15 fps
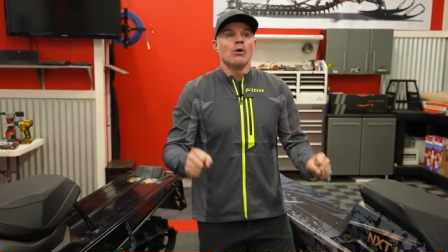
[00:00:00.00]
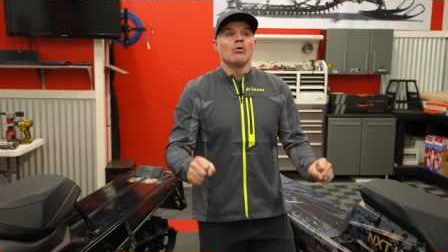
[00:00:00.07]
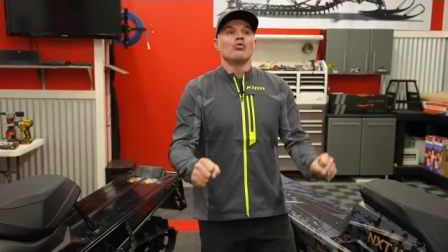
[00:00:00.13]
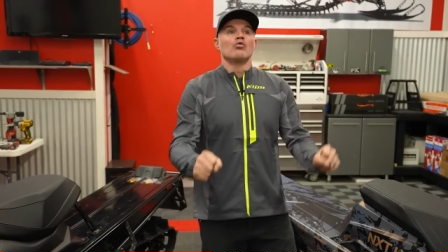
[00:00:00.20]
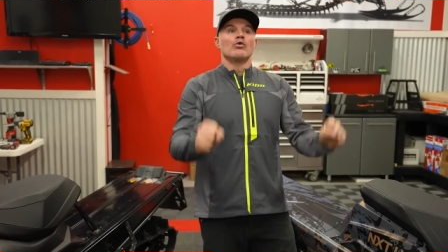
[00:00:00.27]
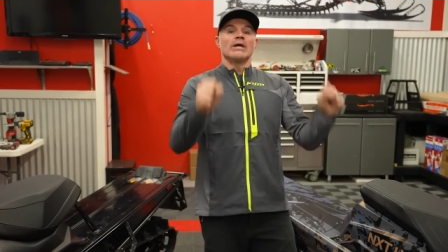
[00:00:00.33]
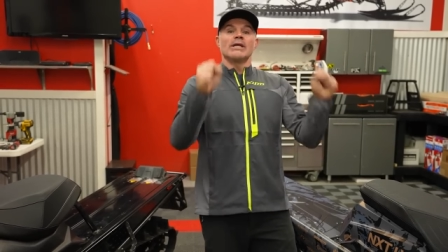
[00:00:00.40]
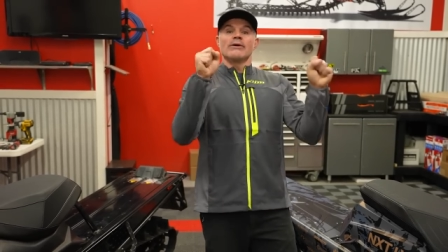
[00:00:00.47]

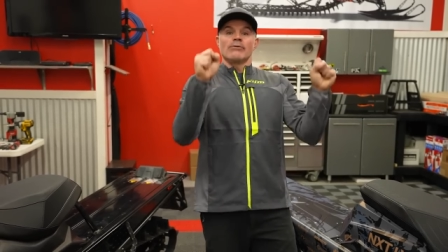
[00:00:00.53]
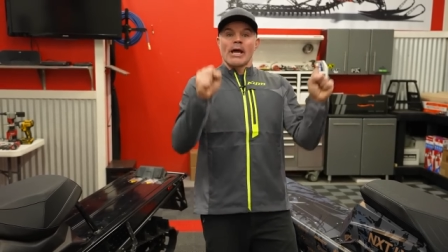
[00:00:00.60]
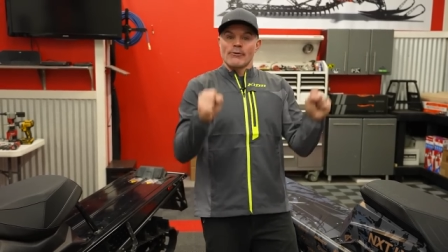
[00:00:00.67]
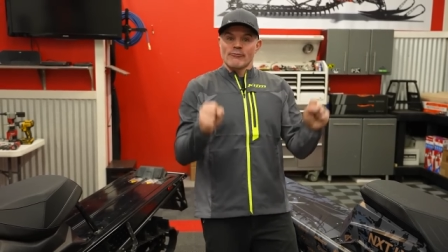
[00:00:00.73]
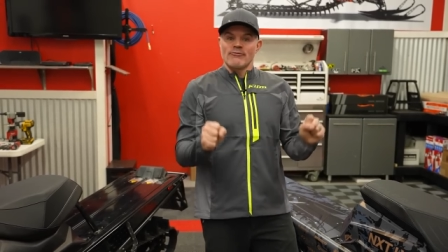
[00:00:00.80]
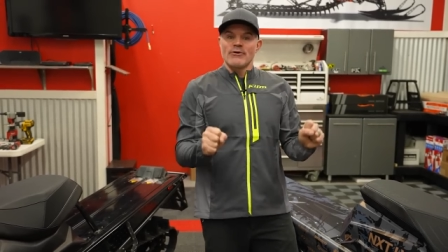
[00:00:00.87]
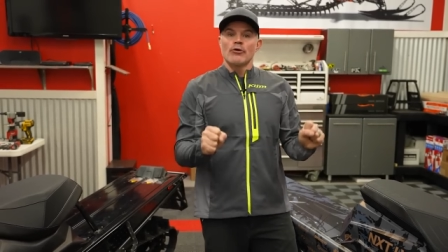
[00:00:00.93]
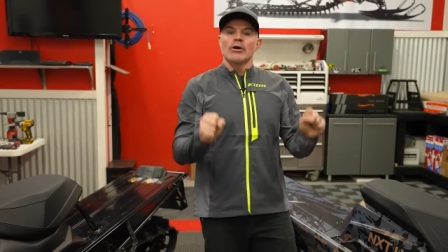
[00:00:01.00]
really
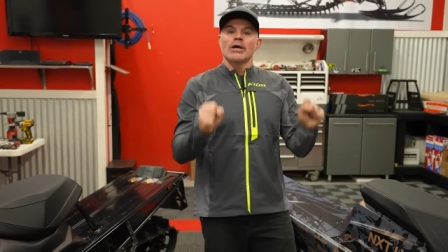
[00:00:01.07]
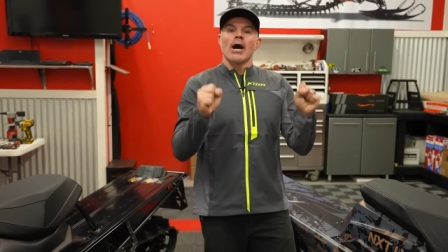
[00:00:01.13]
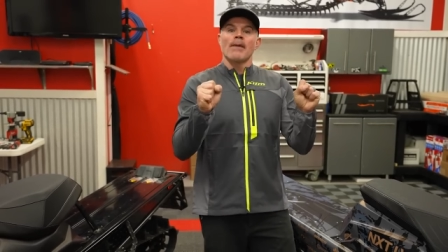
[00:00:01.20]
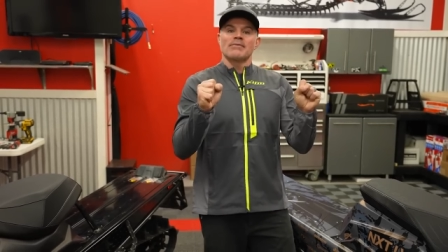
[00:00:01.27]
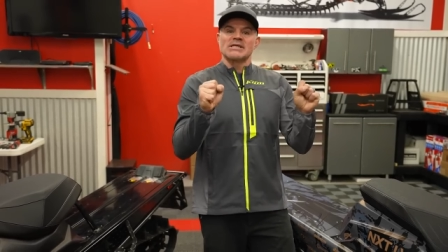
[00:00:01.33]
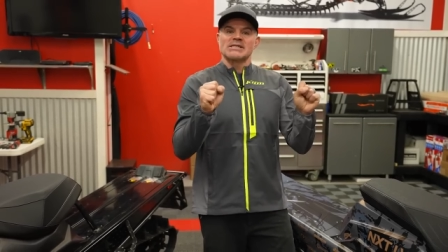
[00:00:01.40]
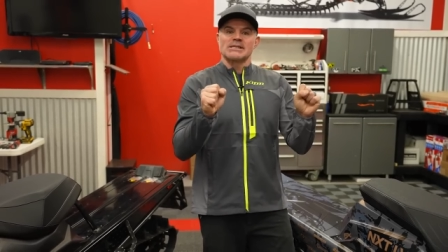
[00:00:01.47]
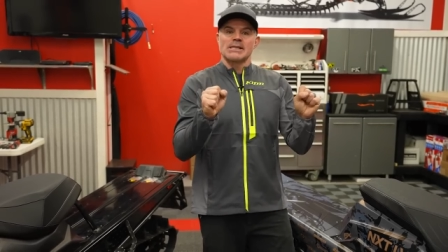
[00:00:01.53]
like veering
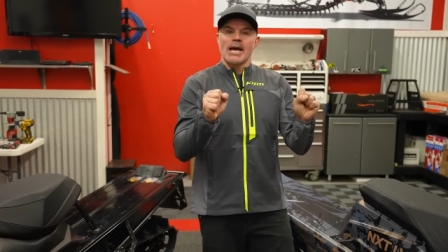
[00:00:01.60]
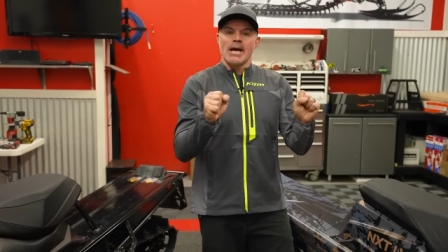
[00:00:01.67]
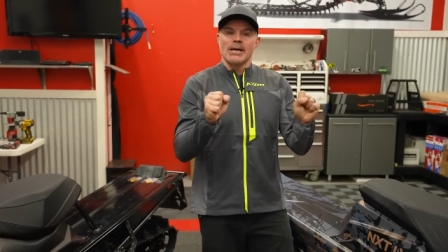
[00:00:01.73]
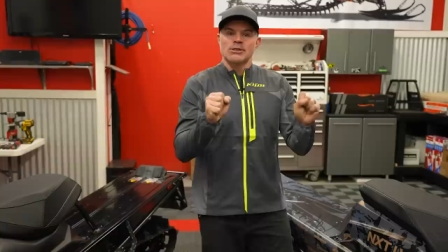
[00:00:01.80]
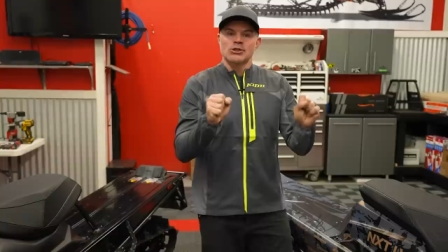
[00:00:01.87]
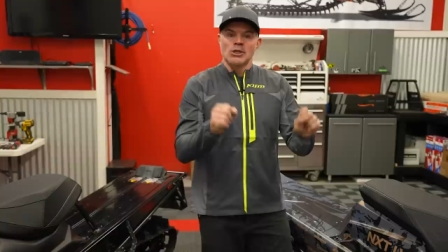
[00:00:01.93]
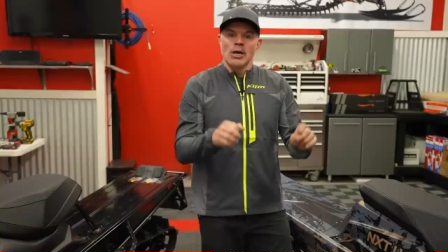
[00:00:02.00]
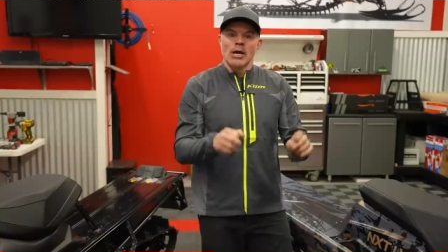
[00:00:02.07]
up the
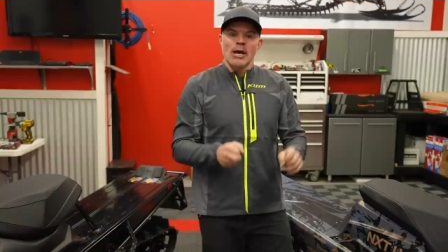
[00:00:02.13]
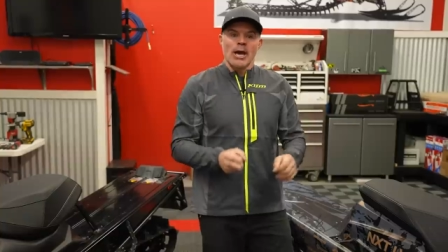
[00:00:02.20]
sleds